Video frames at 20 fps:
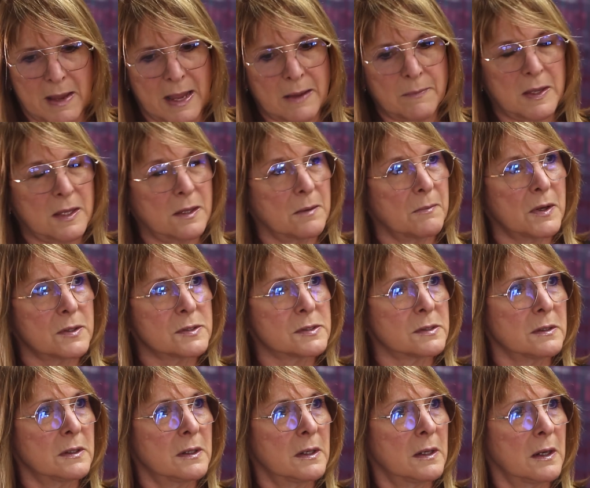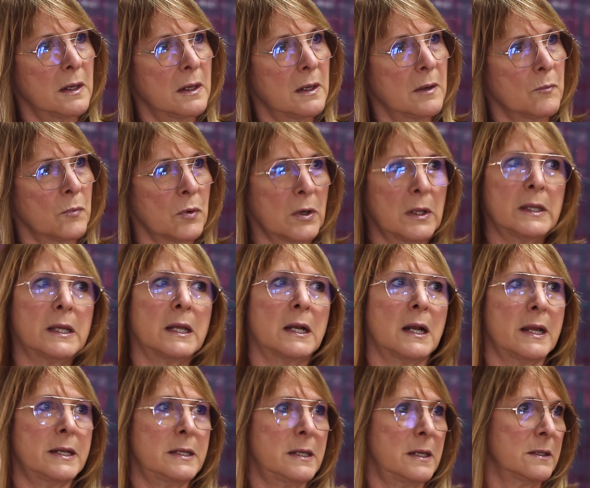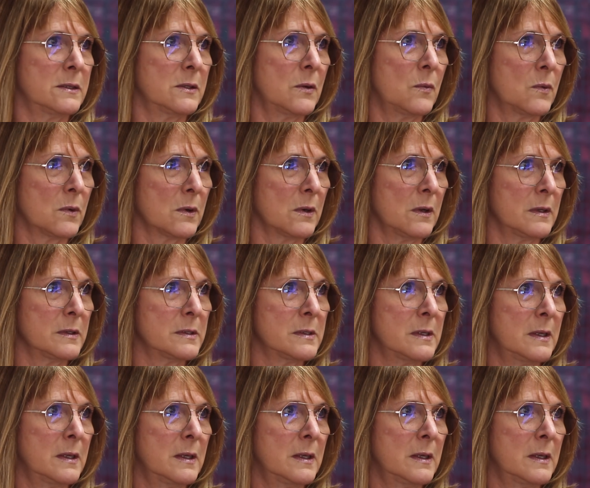be the most brilliant idea in the world.